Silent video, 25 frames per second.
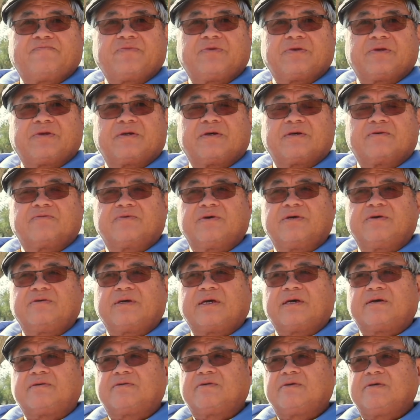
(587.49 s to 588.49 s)
You know, we
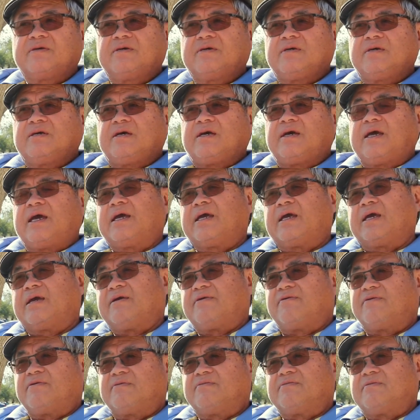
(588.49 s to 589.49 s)
had
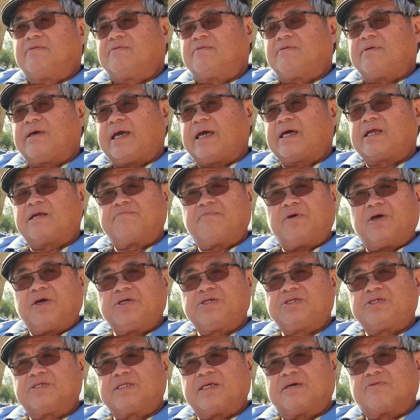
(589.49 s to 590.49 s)
a
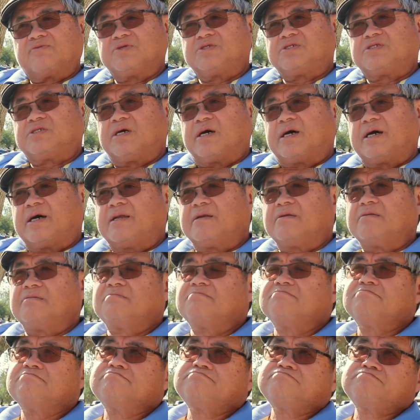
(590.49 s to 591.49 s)
animation that was done,
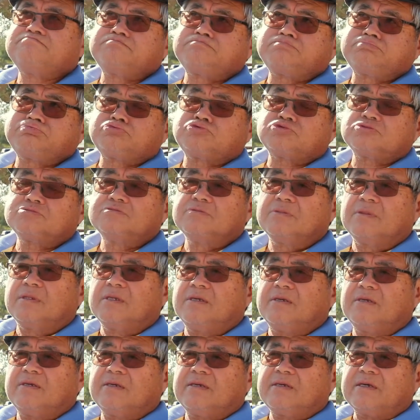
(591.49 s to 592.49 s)

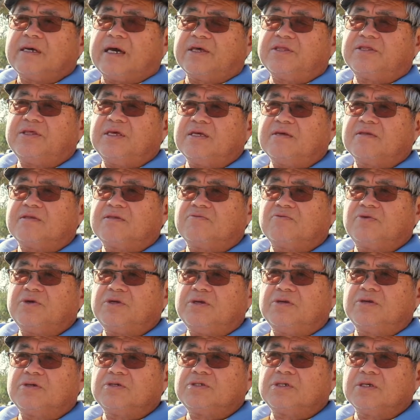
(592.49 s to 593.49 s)
I think 3
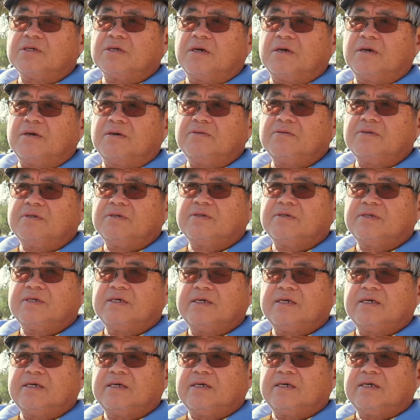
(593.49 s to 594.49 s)
years ago,
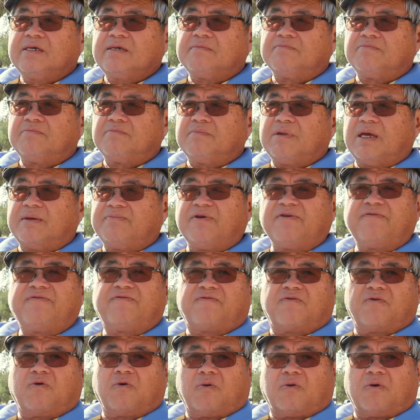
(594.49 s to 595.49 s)
maybe
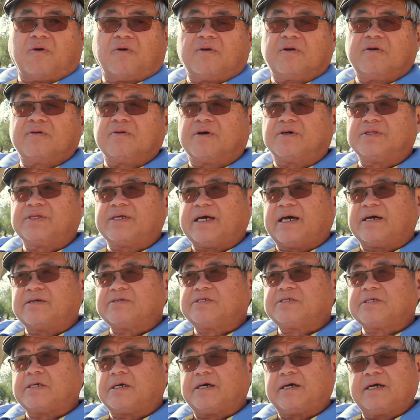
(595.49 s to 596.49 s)
4 on the
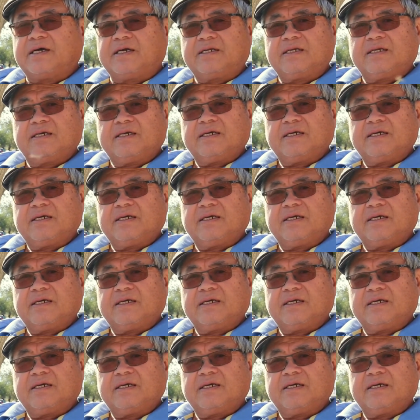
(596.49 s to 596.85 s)
outside.